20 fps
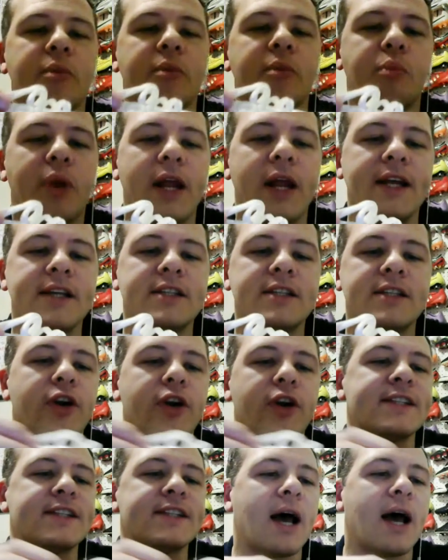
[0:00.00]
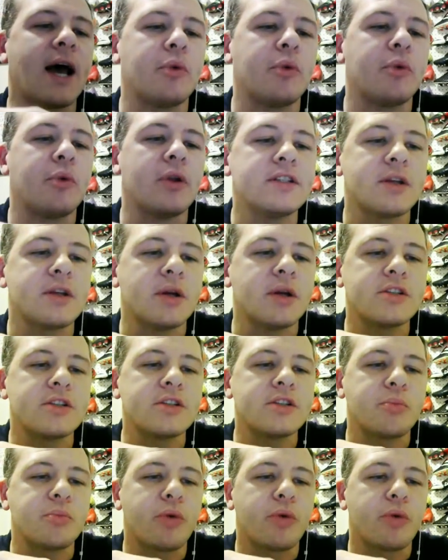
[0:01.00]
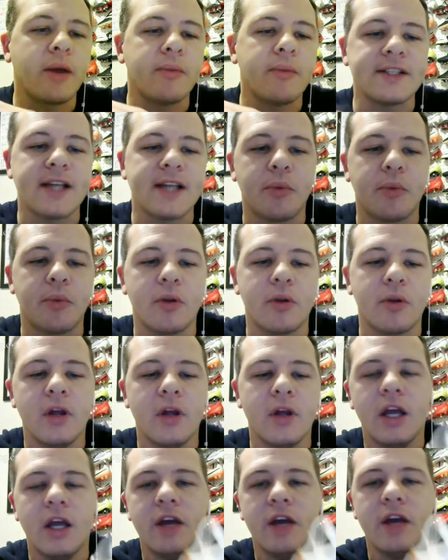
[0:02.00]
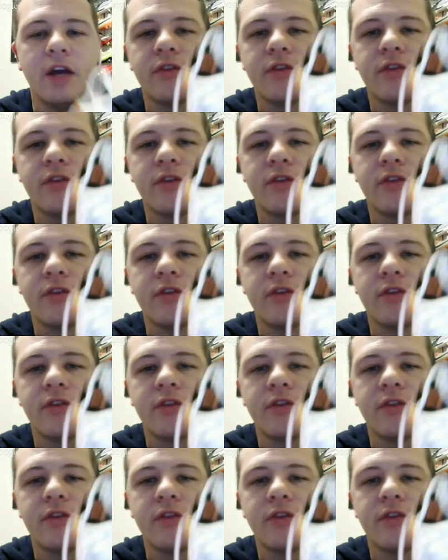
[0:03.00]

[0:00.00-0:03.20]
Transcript: in place. For example, here's a prime example. If we